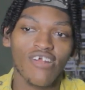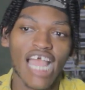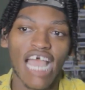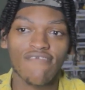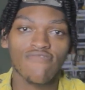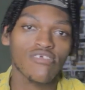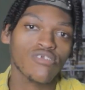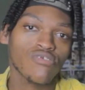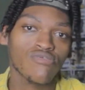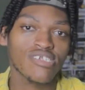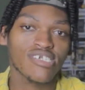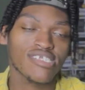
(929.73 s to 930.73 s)
After the
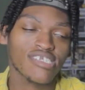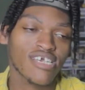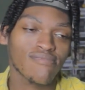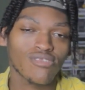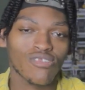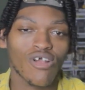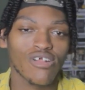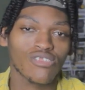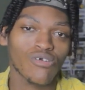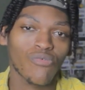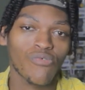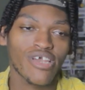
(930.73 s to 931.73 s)
Chunin exams,
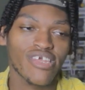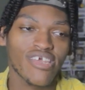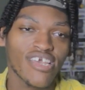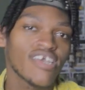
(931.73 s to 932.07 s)
Naruto went